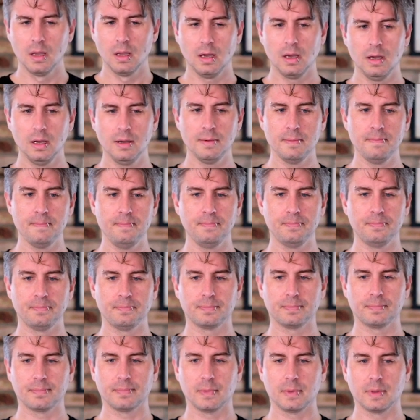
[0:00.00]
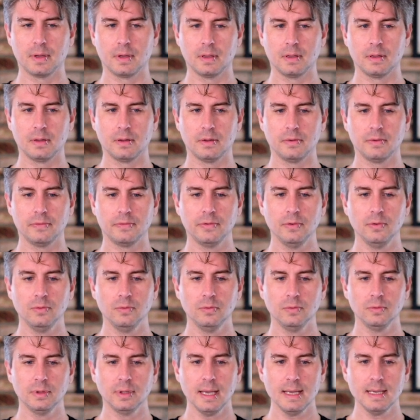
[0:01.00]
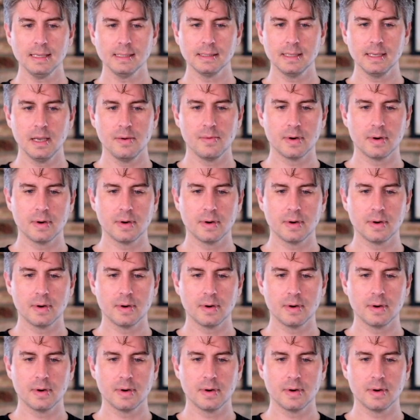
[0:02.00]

Um, so lastly,